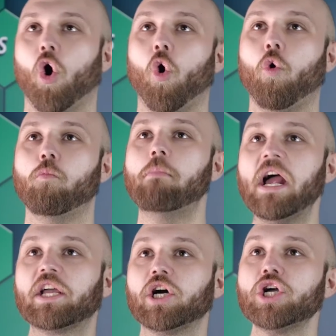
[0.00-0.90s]

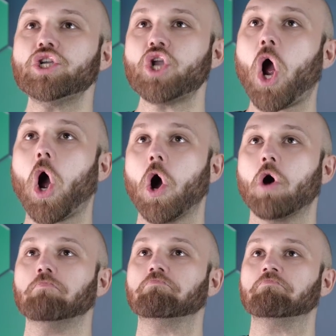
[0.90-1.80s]
Omega
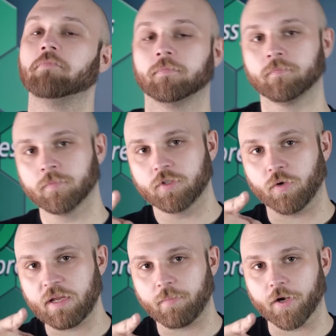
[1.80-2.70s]
yum!
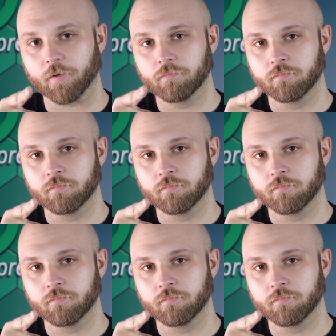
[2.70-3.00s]
Don't eat butter.